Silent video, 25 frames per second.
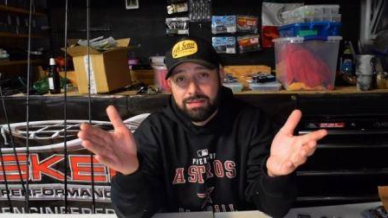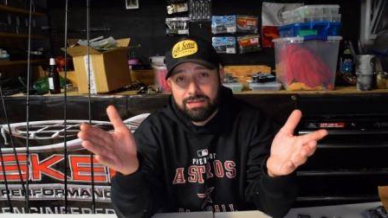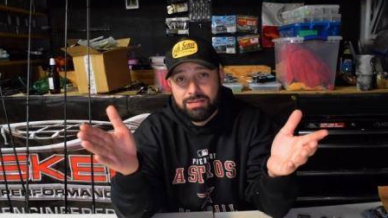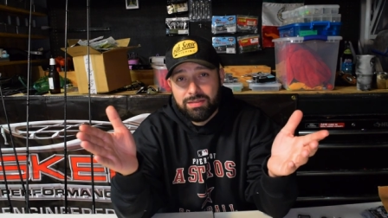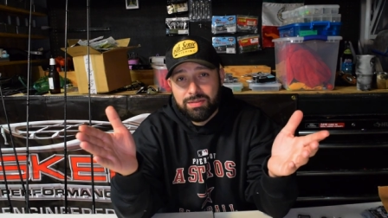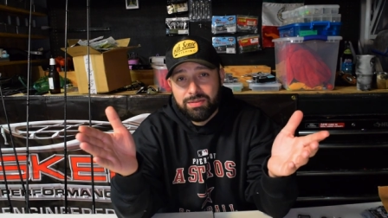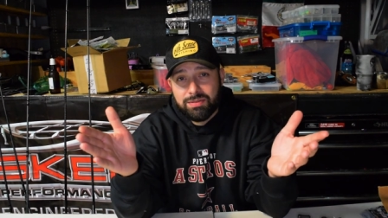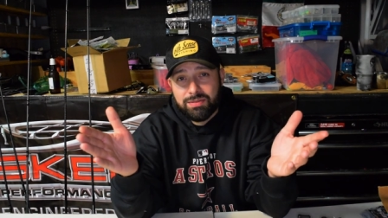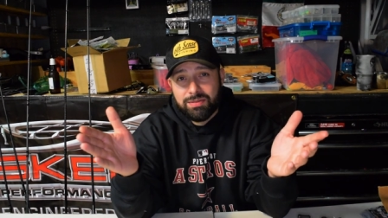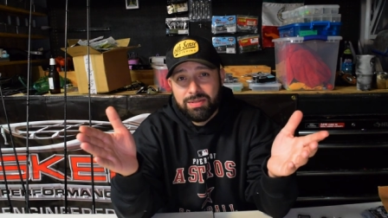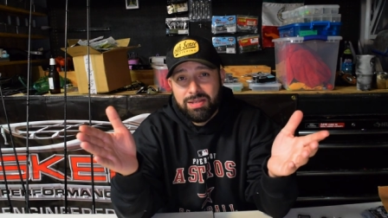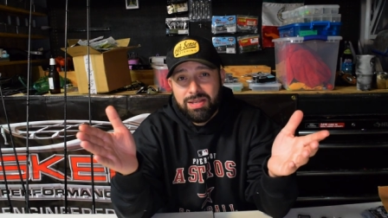
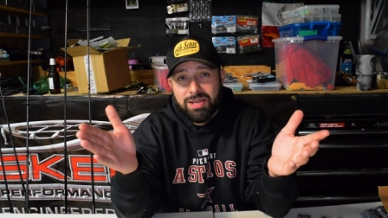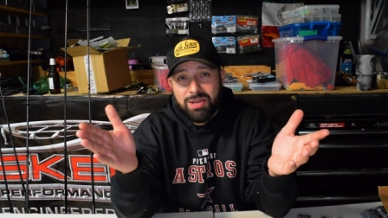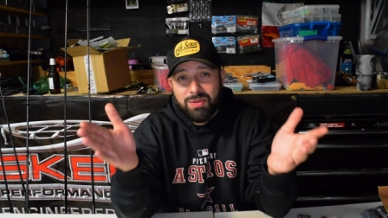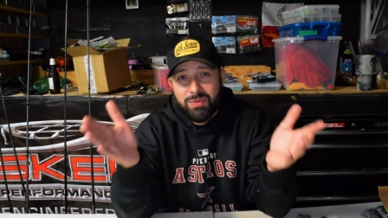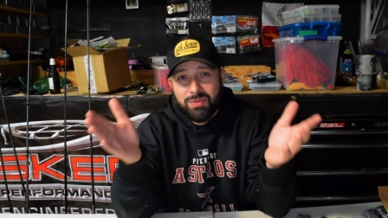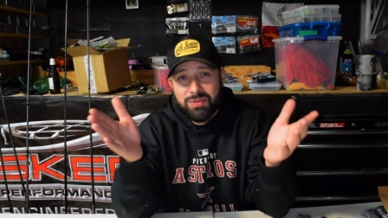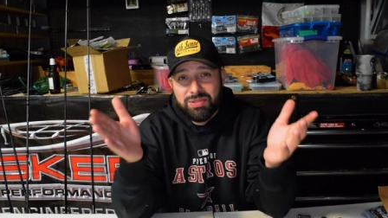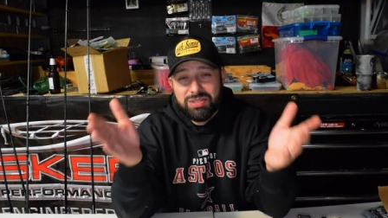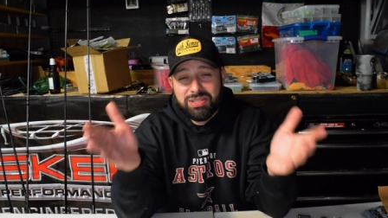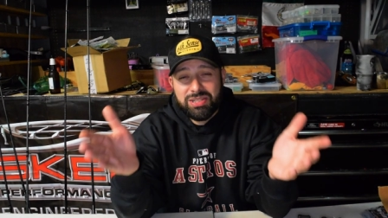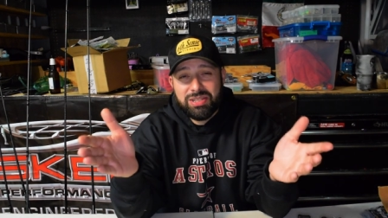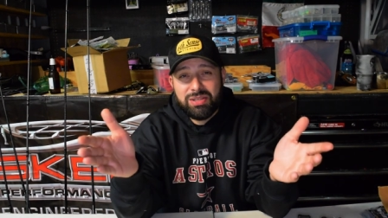So
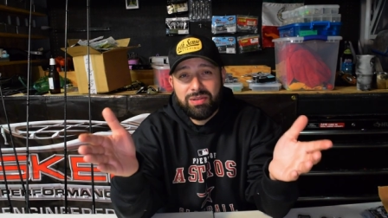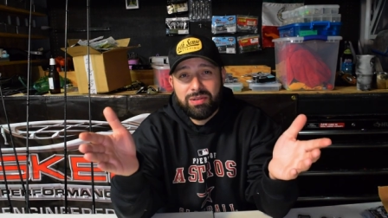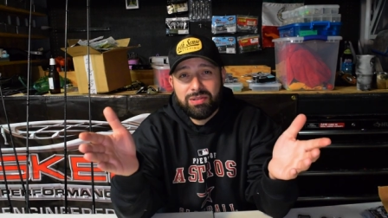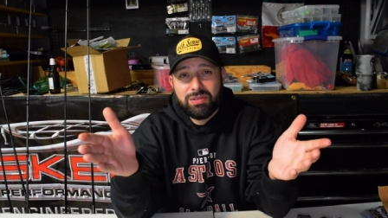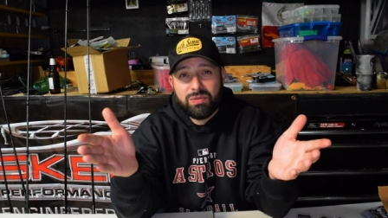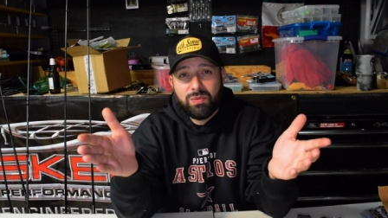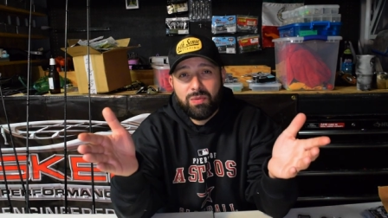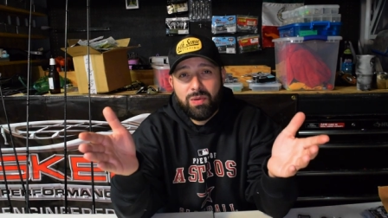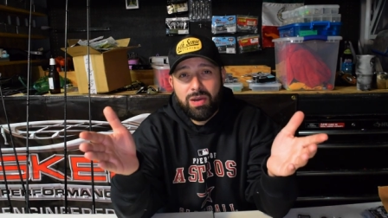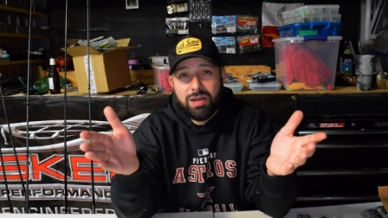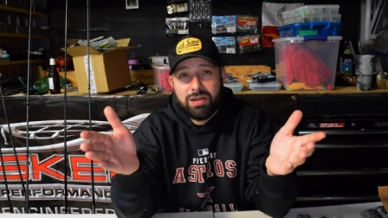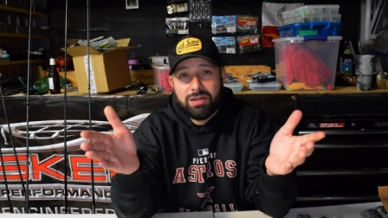we'll see you on
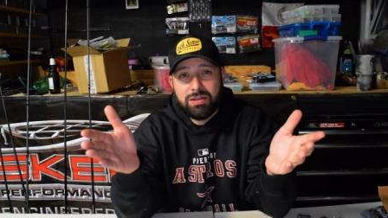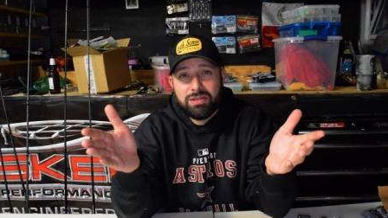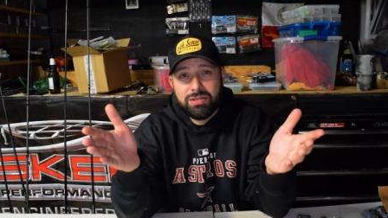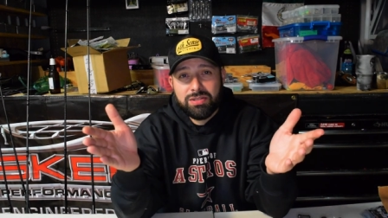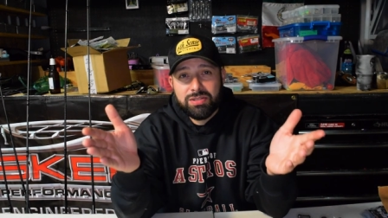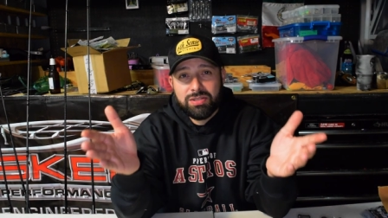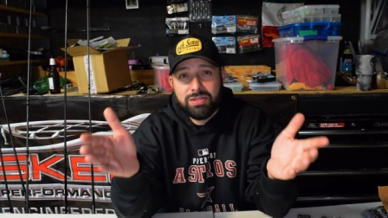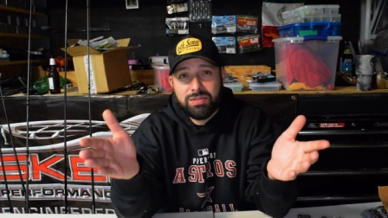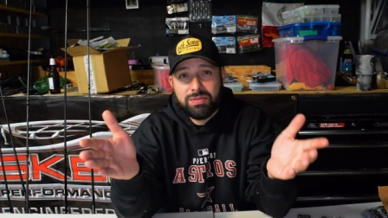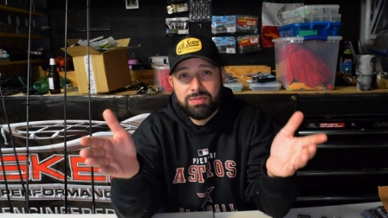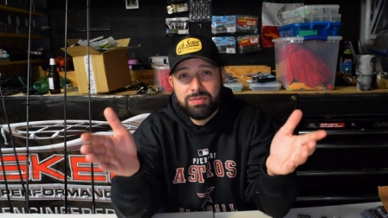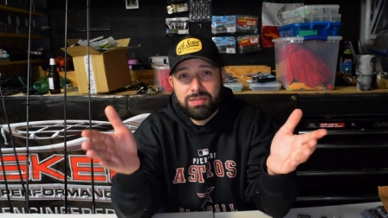the water
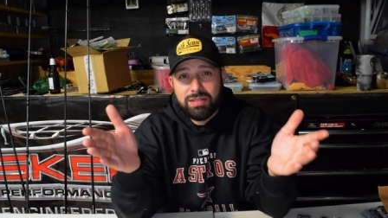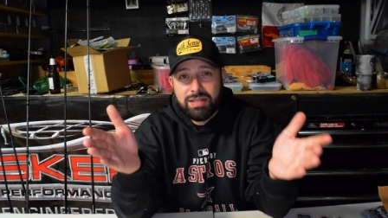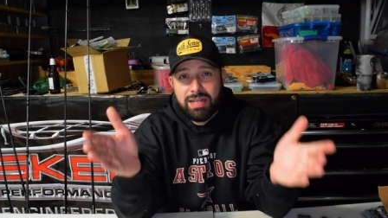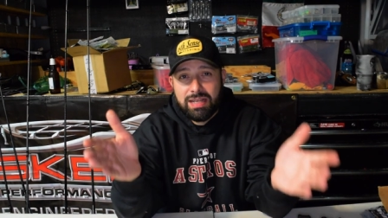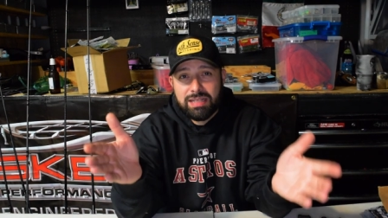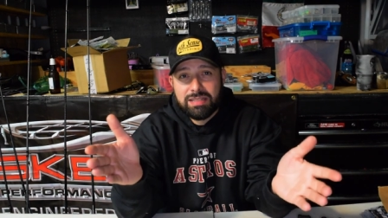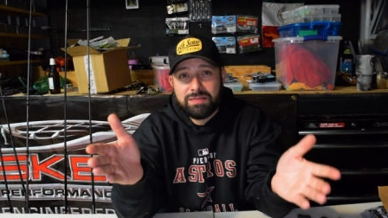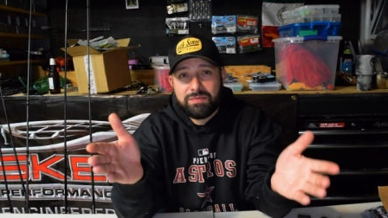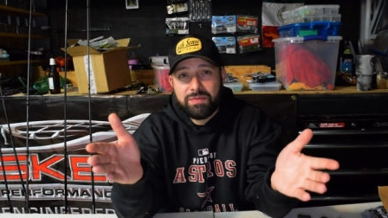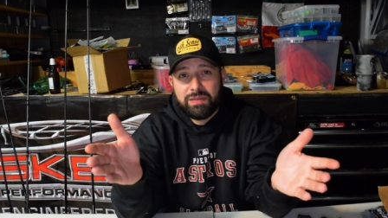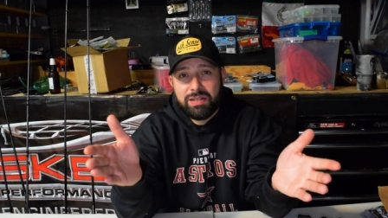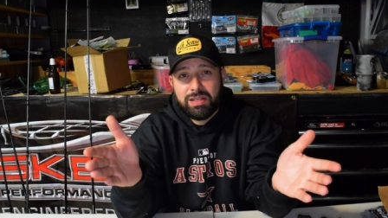soon. The
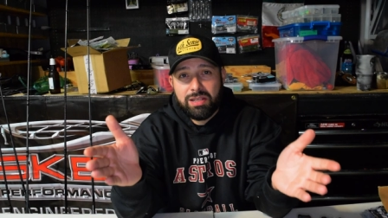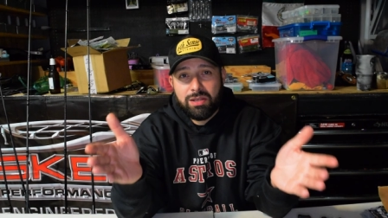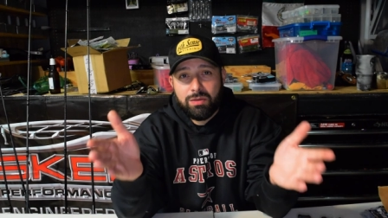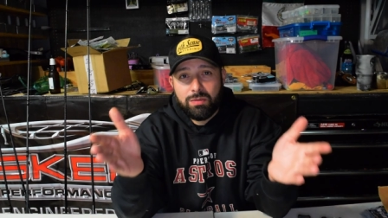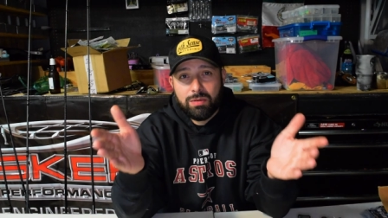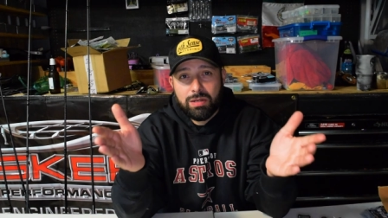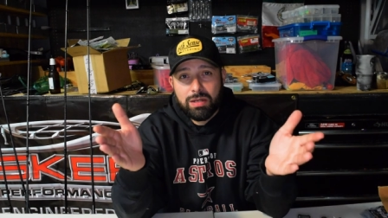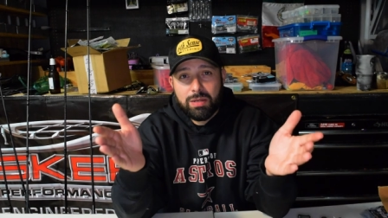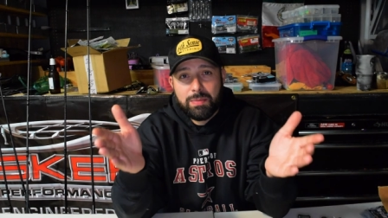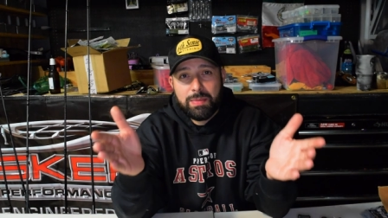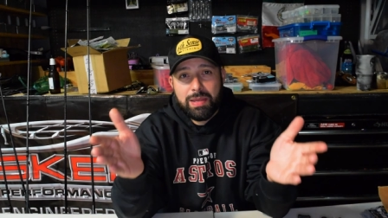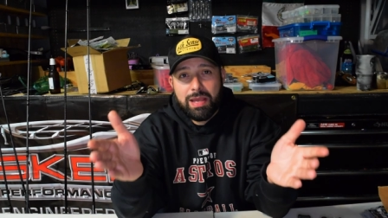next video,
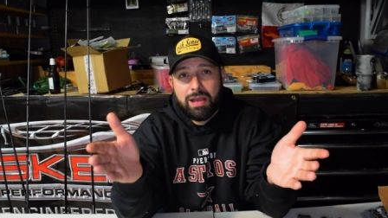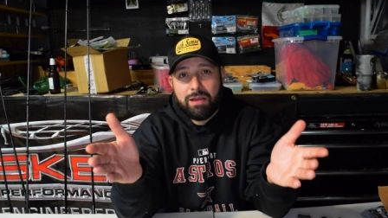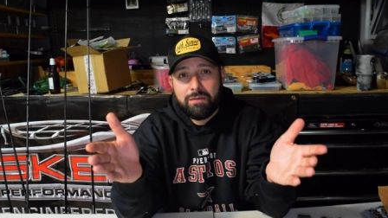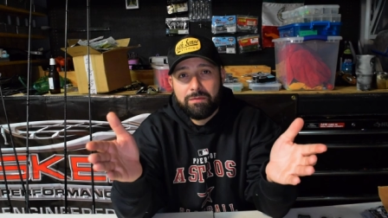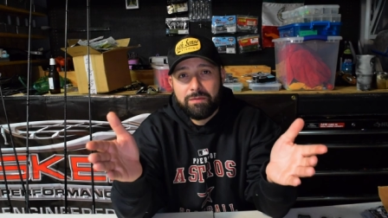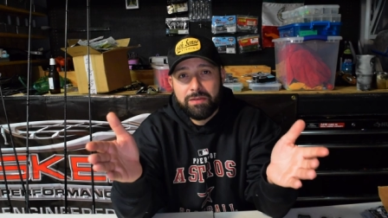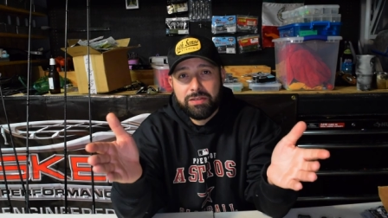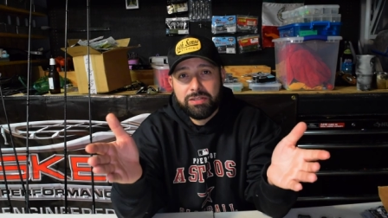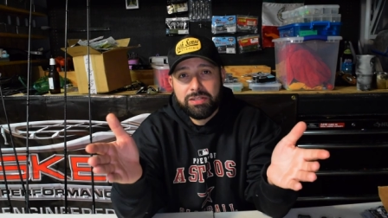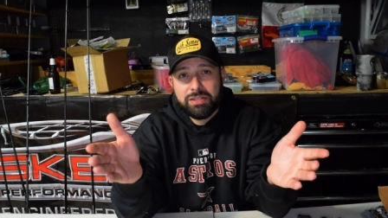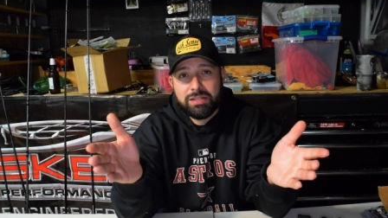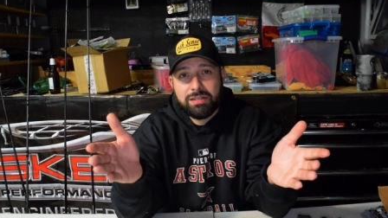we're going to be out
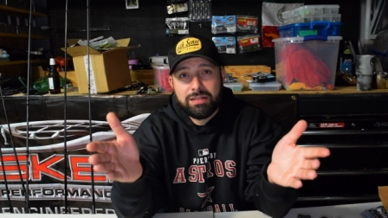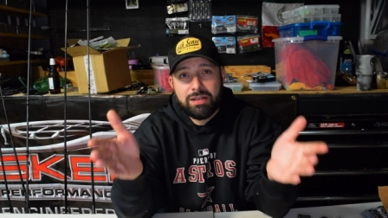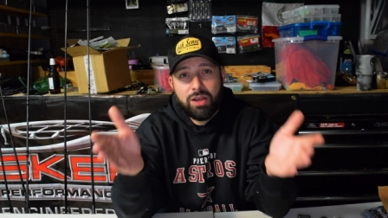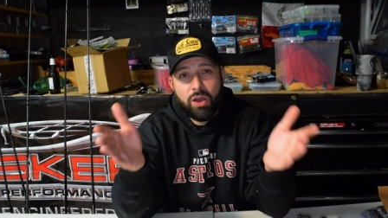fishing.